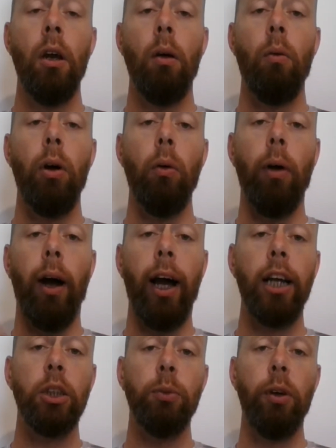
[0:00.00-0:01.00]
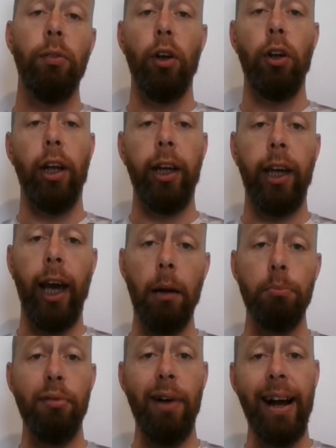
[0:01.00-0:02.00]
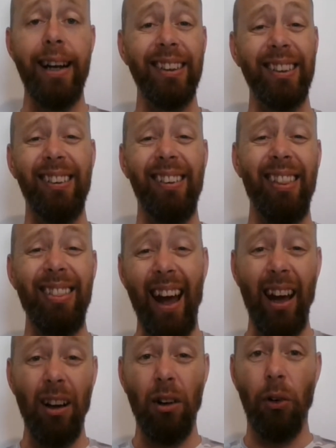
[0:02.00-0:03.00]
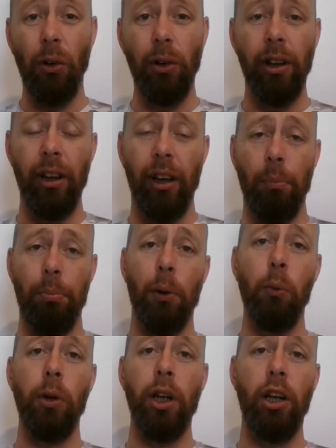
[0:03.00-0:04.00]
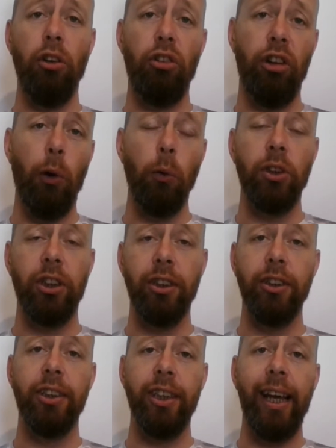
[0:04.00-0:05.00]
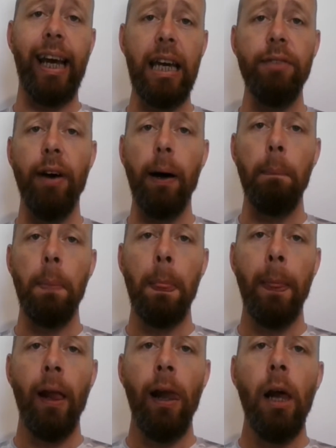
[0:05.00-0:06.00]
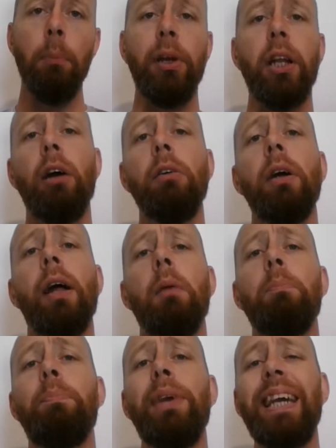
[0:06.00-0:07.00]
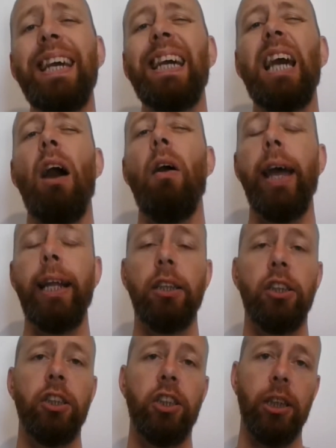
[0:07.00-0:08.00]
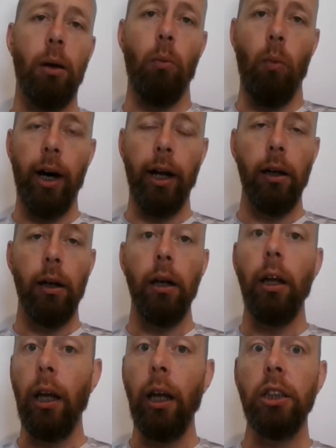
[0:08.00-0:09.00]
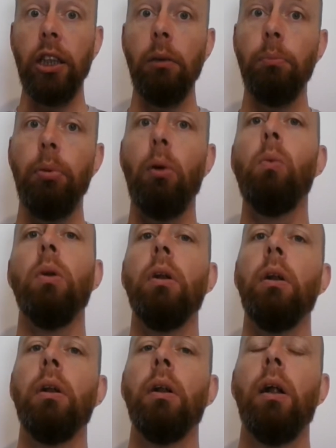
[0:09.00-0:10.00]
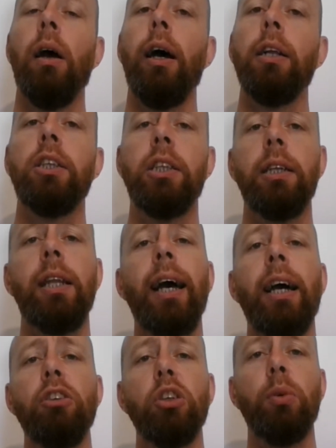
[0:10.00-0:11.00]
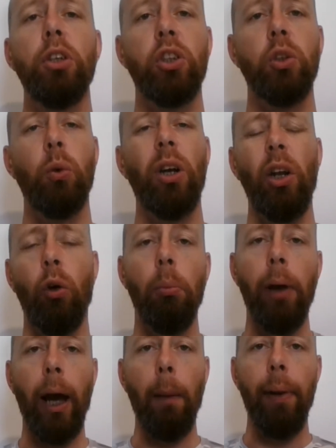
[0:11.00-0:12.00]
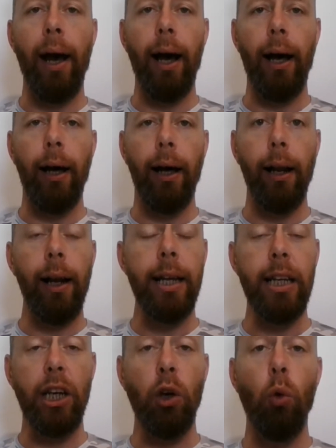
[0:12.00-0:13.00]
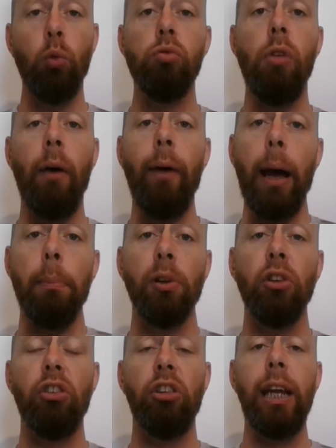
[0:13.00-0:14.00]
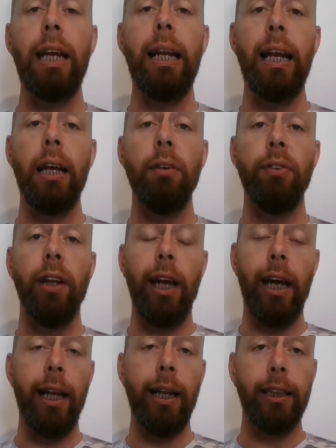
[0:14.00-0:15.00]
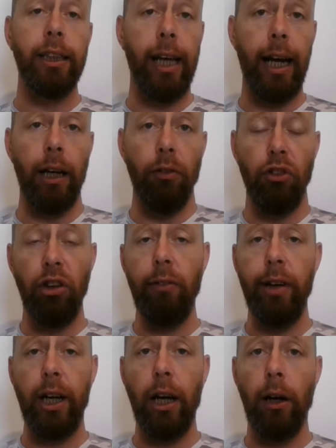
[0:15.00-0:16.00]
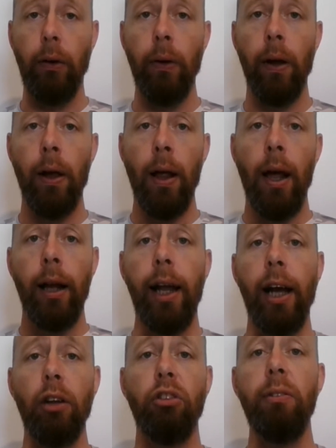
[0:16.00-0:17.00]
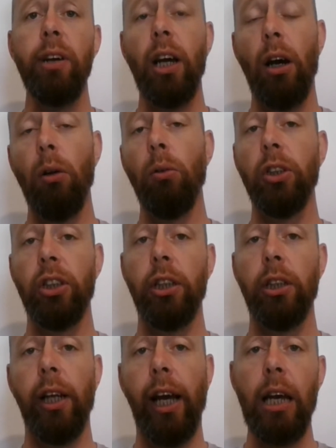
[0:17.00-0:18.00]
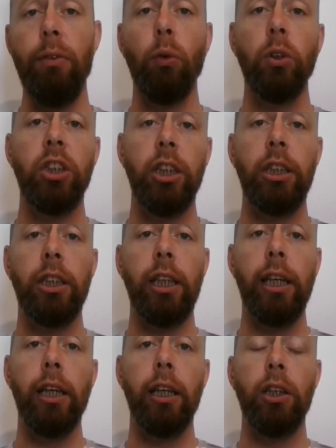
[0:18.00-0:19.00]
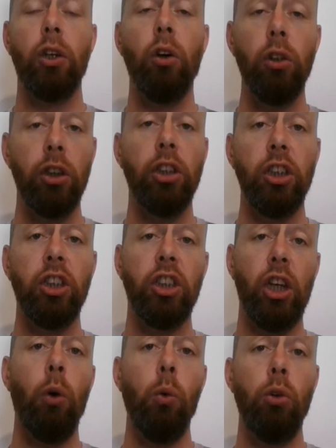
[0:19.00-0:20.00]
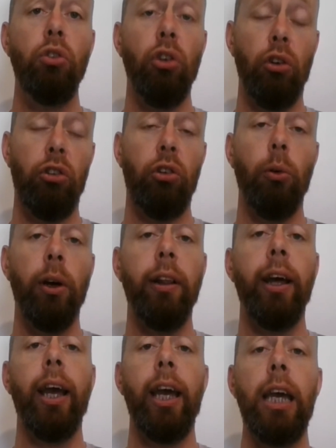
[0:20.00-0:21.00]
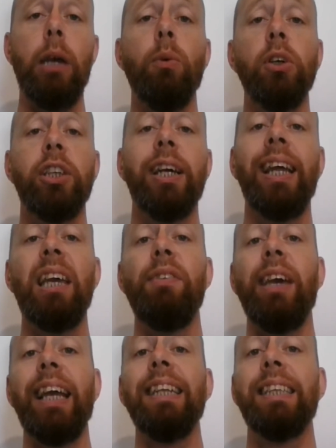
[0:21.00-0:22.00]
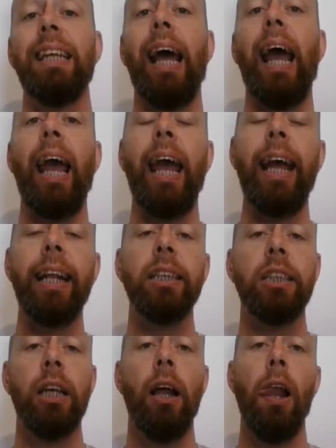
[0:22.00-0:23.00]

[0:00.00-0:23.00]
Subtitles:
Well, as we've learnt again, Brad isn't that good at building shelters either. But being kind to someone is important. And today I just want to talk a little bit about a lady called Rahab, and she lived in the town of Jericho. Now, Jericho was an evil city, and God had just told Joshua that he was going to give it into the hands